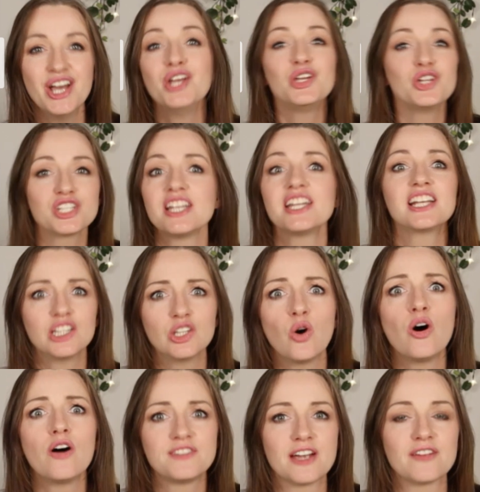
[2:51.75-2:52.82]
You're studying a lot
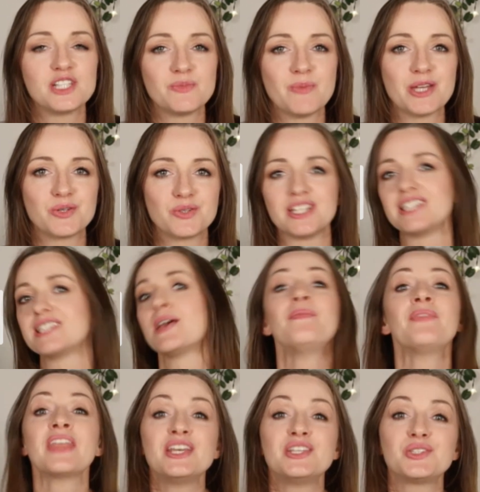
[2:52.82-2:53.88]
of different specialties.
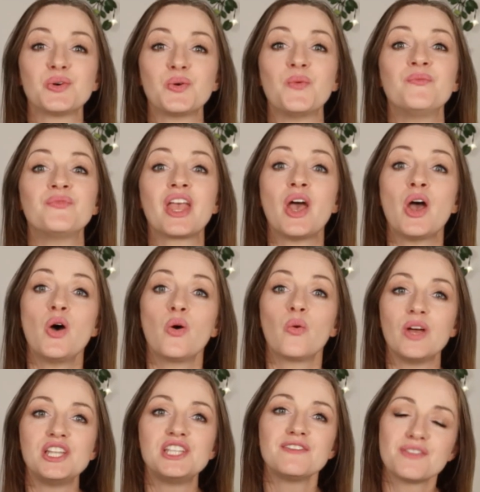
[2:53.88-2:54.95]
So,
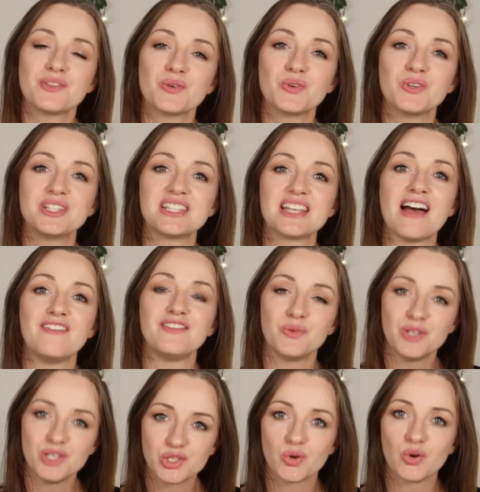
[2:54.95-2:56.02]
which of those have you
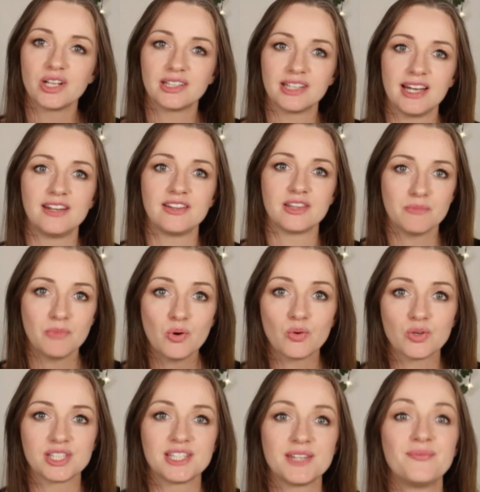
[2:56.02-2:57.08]
enjoyed learning the
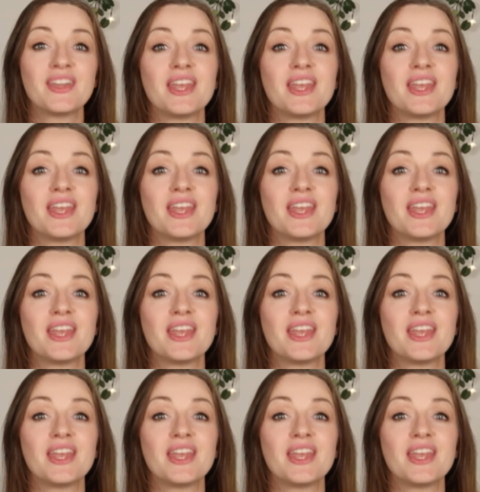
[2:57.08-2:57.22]
most?